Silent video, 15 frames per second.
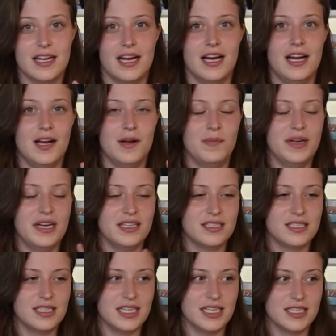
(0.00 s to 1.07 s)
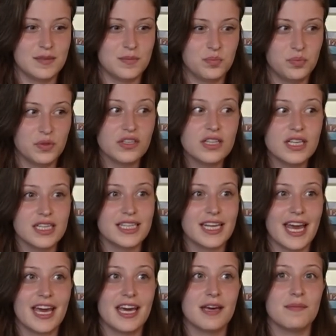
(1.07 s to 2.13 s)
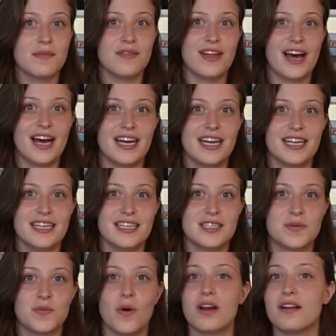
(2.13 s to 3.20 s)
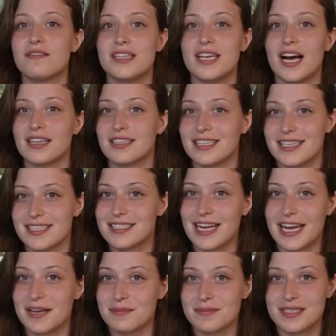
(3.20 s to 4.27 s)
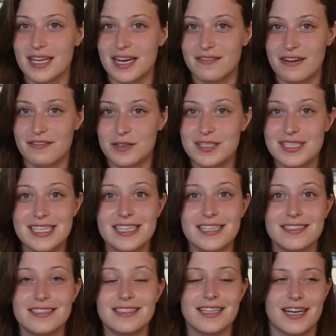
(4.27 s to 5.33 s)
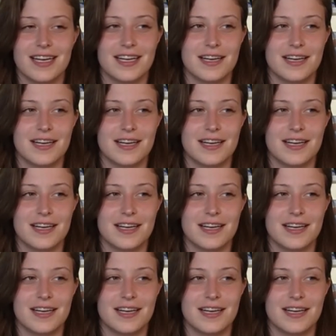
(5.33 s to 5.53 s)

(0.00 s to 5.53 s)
but it's this brilliant game that is one of the ugliest games that I've ever seen.